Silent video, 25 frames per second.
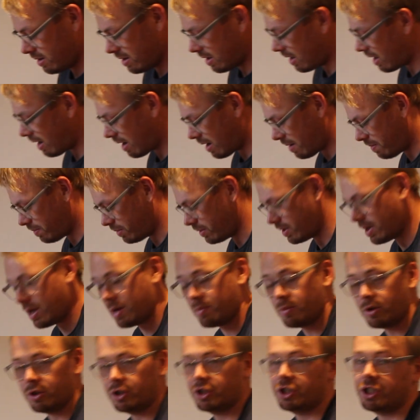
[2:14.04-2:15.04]
I'm pretty
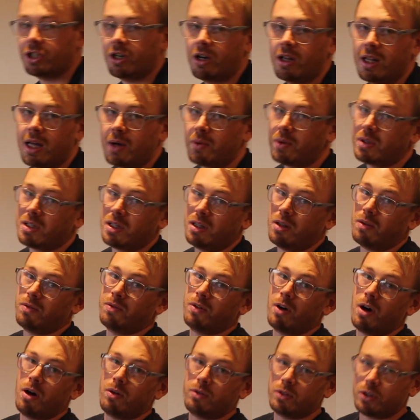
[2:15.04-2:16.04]
much sure that was in the
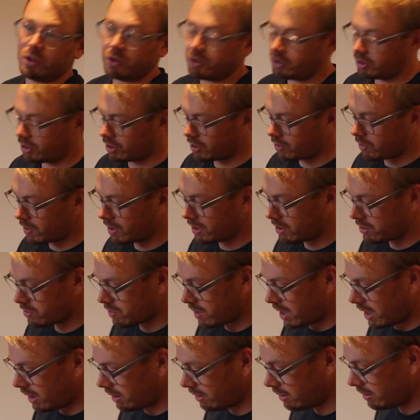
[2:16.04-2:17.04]
4 for £100 as
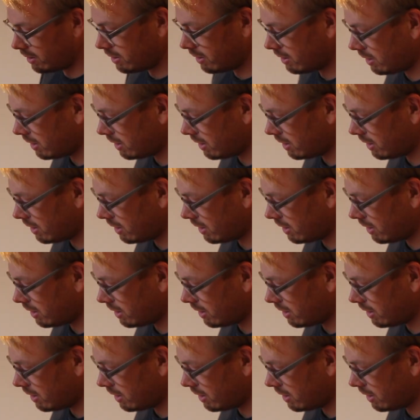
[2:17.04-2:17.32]
well.